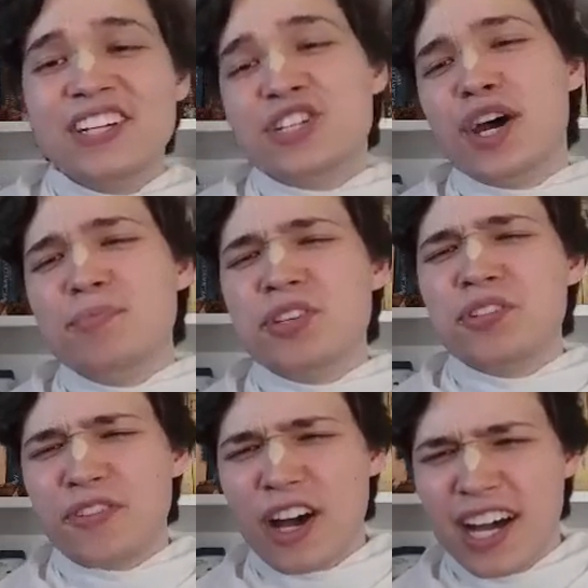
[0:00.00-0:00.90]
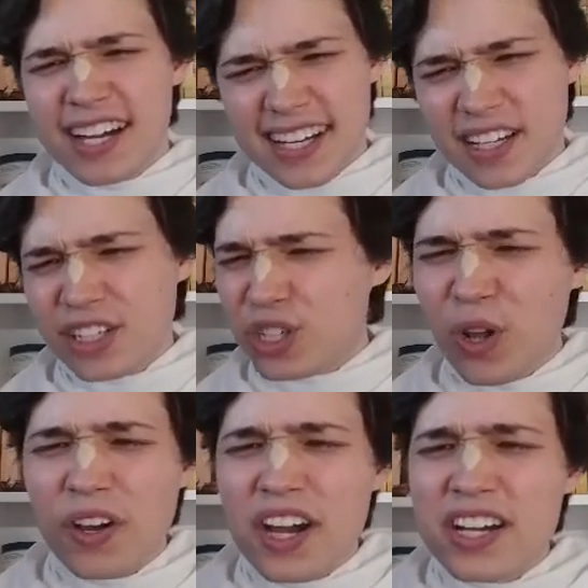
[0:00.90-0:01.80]
In terms of
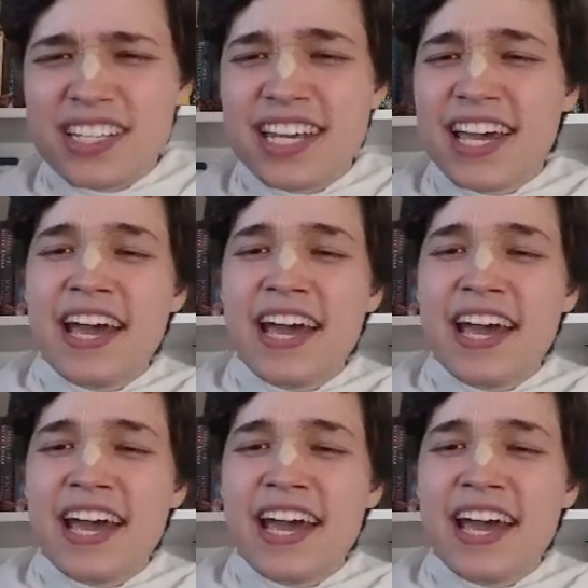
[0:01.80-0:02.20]
shlokas,